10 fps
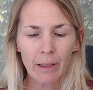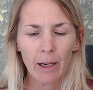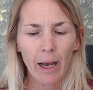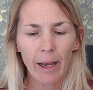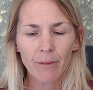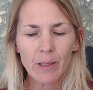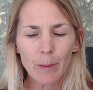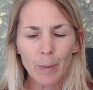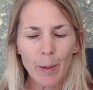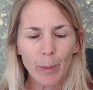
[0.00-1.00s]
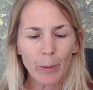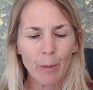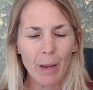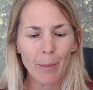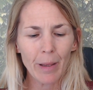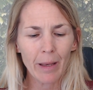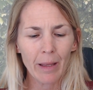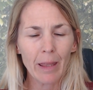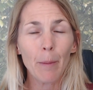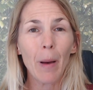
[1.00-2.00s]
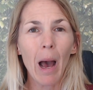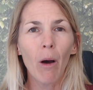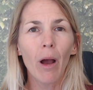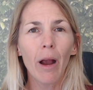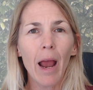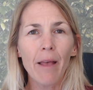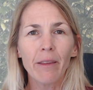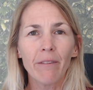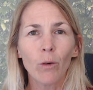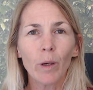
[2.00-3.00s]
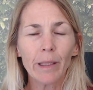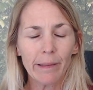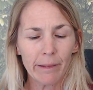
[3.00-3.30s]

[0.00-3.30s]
I've seen people remember their power and their voice.